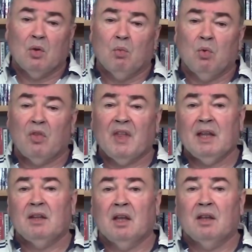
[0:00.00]
What
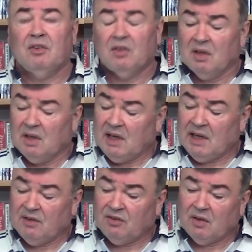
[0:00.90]
that does
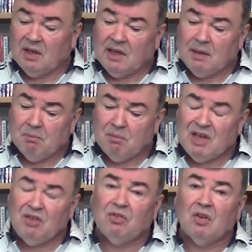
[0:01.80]
is it
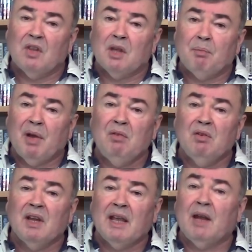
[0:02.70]
means that the
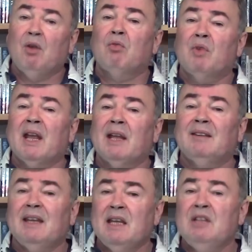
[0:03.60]
opponent cannot
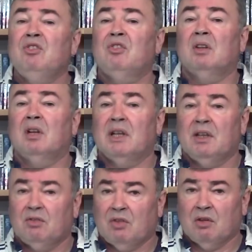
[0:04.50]
react instantly
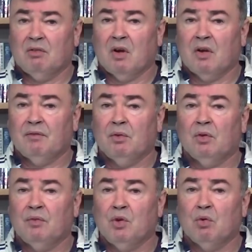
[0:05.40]
to the
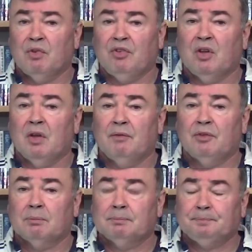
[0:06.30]
arrival of your reserves.